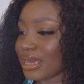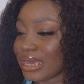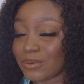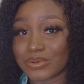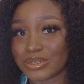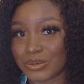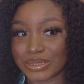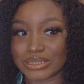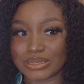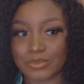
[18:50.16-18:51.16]
It was
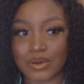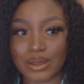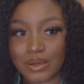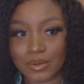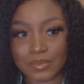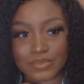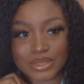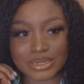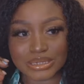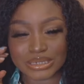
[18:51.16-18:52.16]
crazy. But
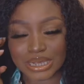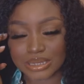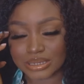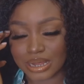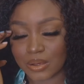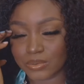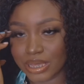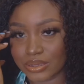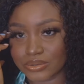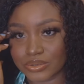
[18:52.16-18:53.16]
they should have said that I'll
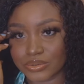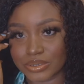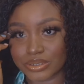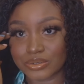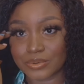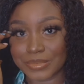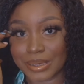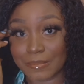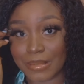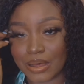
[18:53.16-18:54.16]
get used to it. You know, my
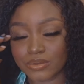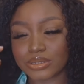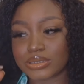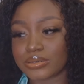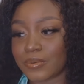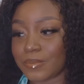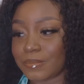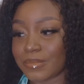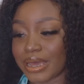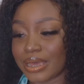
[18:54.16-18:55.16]
mouth,
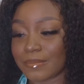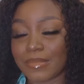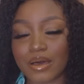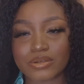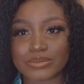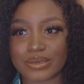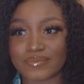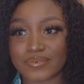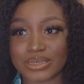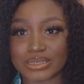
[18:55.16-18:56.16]
my
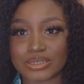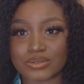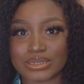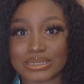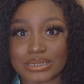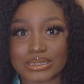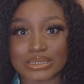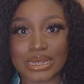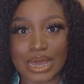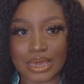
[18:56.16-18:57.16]
face just needs
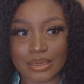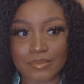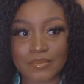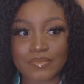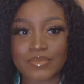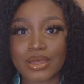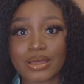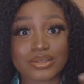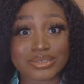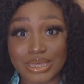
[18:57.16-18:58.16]
time
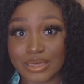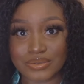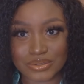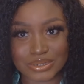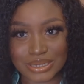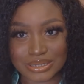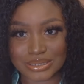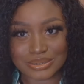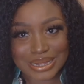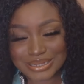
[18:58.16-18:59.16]
to get used to
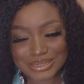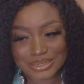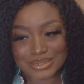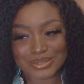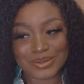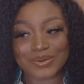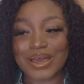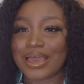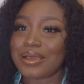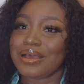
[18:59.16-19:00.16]
this. That's it. So
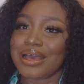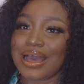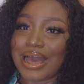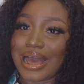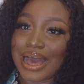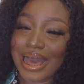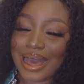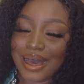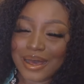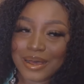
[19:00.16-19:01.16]

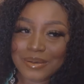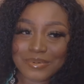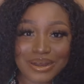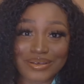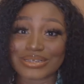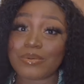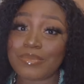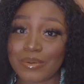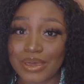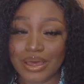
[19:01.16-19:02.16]
what else? On
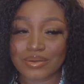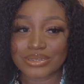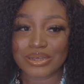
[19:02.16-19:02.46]
my way out,